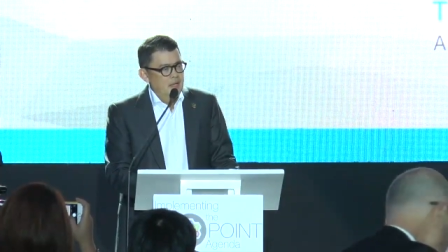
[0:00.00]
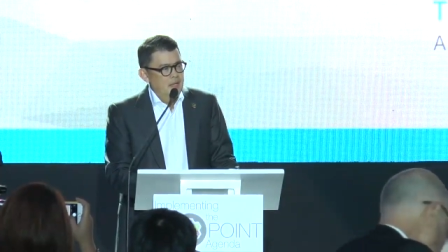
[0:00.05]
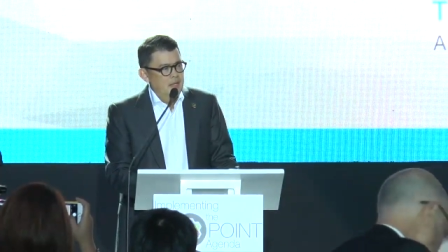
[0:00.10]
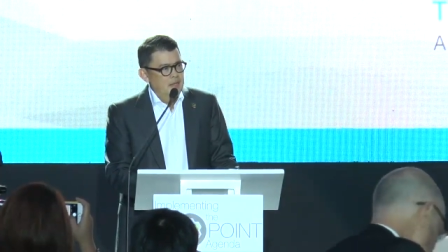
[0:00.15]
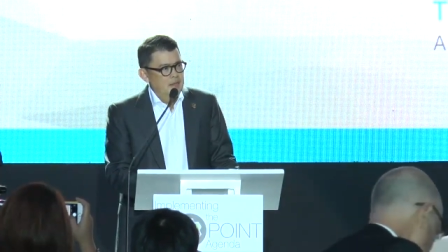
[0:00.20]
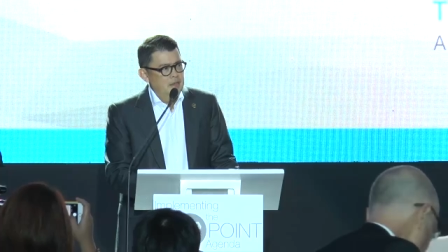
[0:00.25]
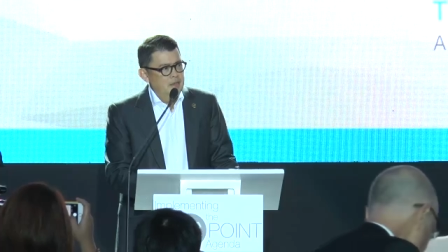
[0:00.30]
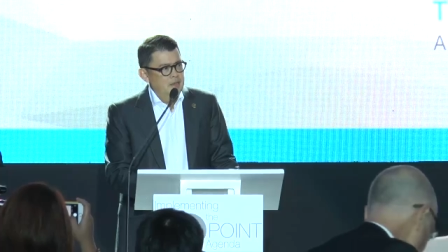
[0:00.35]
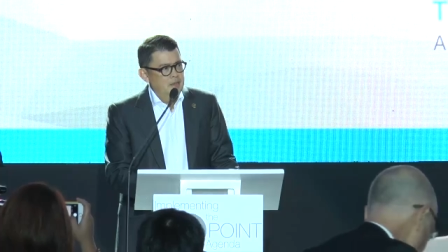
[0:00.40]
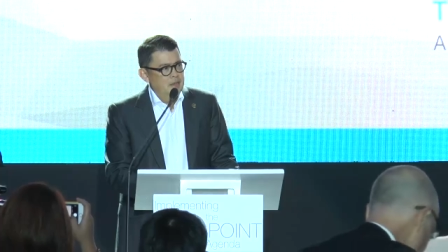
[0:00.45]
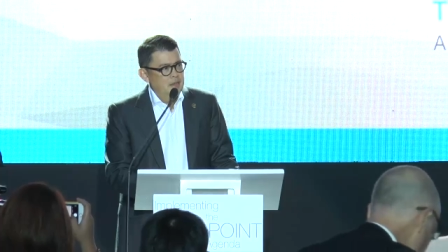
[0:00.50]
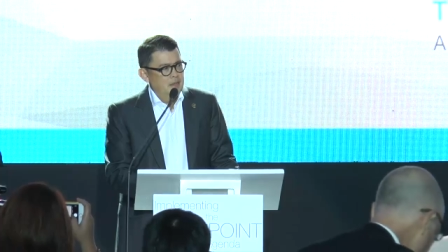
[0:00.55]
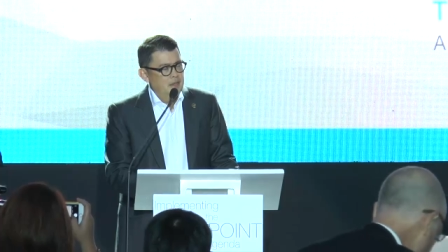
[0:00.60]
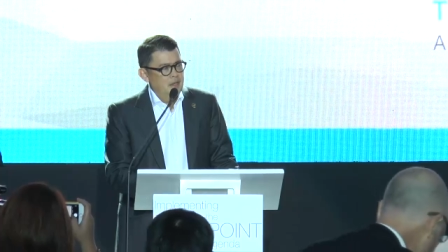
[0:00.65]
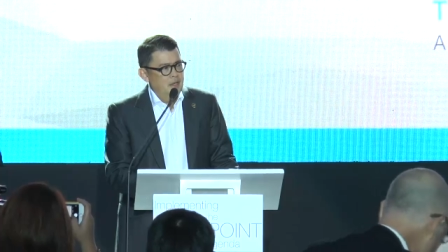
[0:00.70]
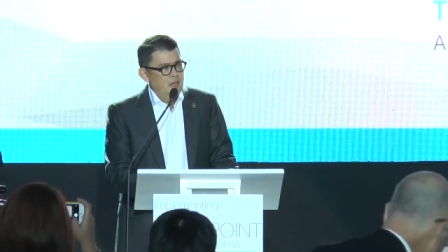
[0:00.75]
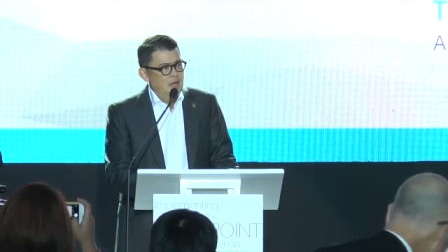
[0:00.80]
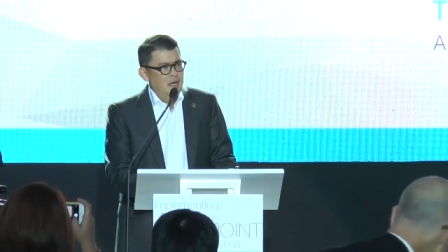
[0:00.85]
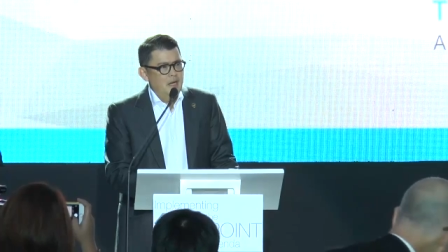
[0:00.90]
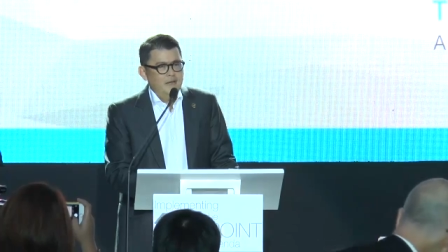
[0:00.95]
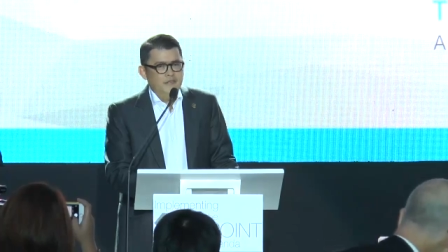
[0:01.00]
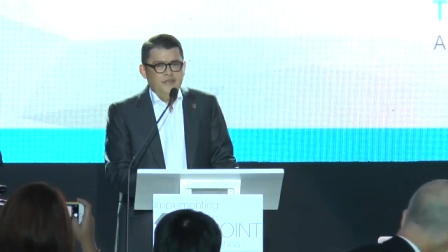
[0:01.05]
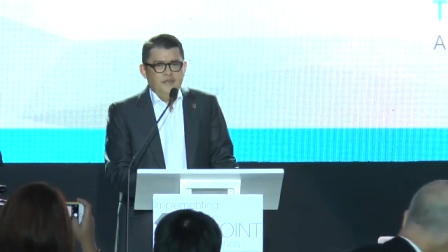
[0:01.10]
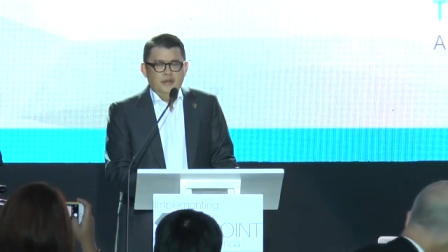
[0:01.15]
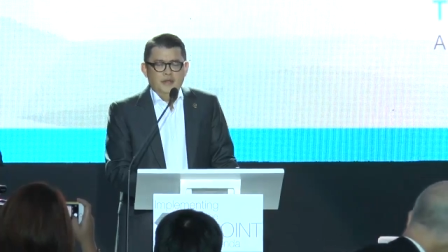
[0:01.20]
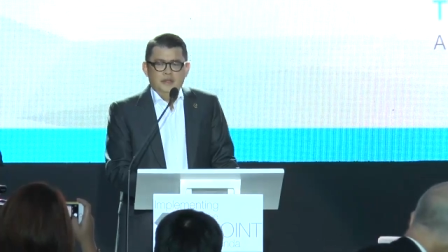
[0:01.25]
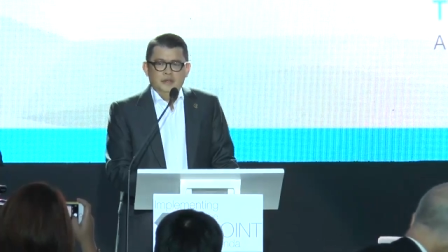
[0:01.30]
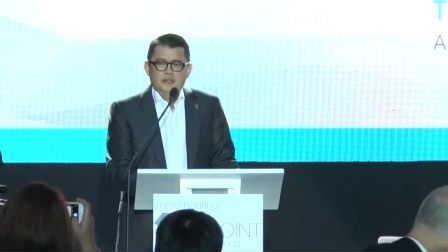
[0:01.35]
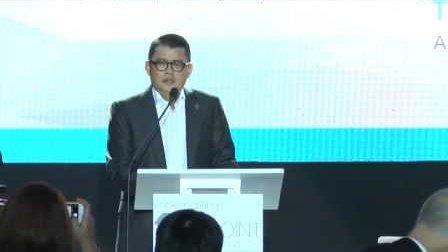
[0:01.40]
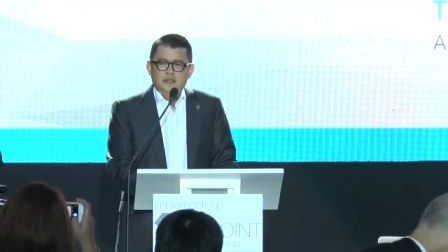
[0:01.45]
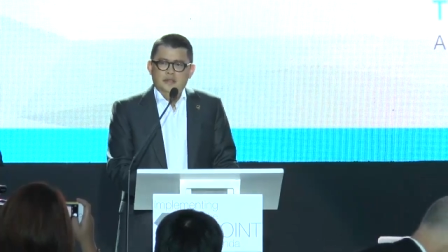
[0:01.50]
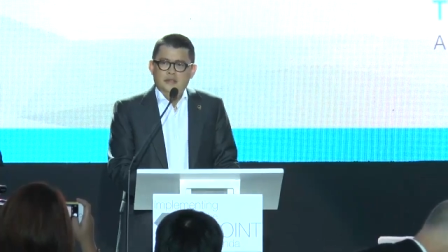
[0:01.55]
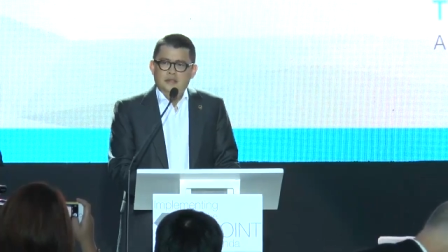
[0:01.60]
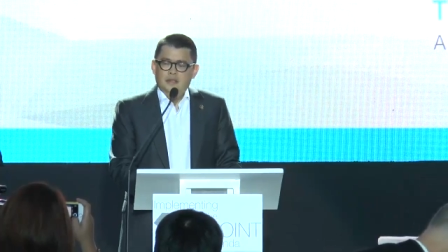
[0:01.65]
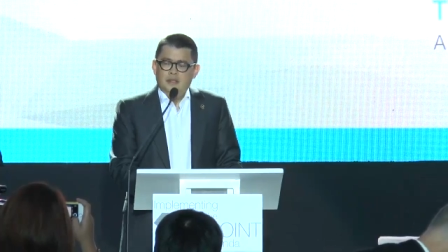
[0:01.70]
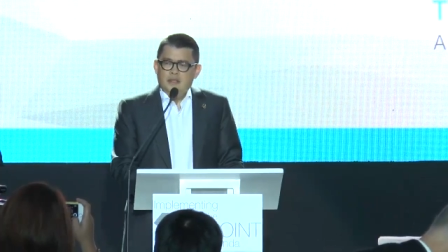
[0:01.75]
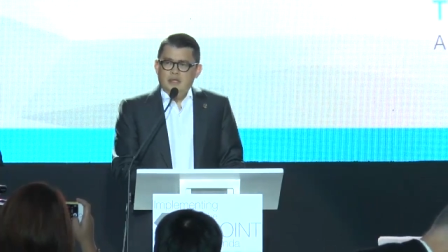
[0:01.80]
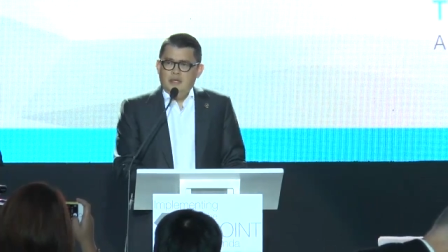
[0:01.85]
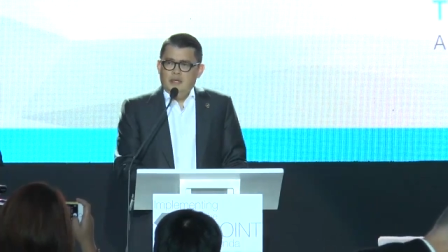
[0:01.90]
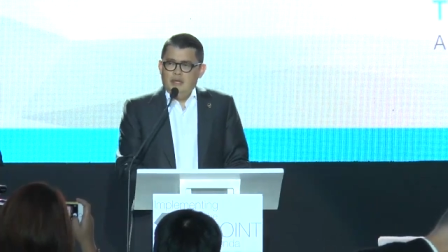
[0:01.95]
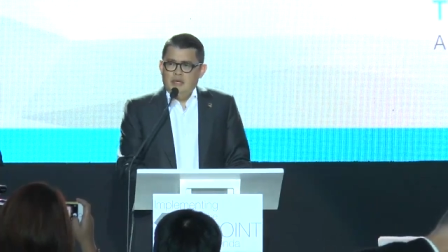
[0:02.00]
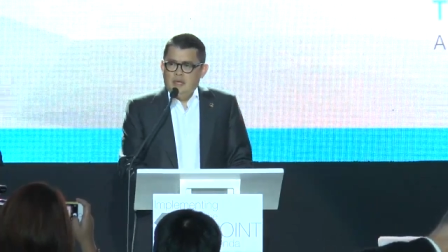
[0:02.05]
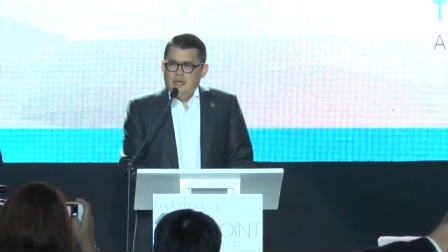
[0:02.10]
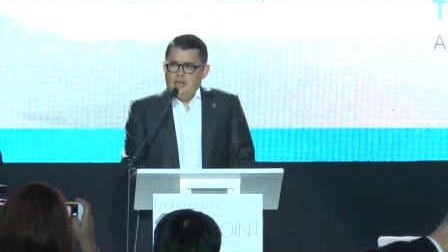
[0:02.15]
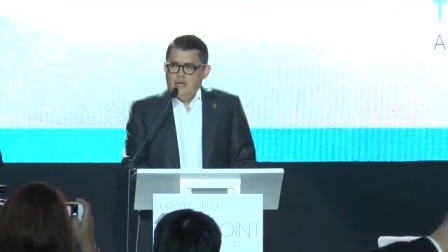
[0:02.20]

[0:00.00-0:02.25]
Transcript: And I felt that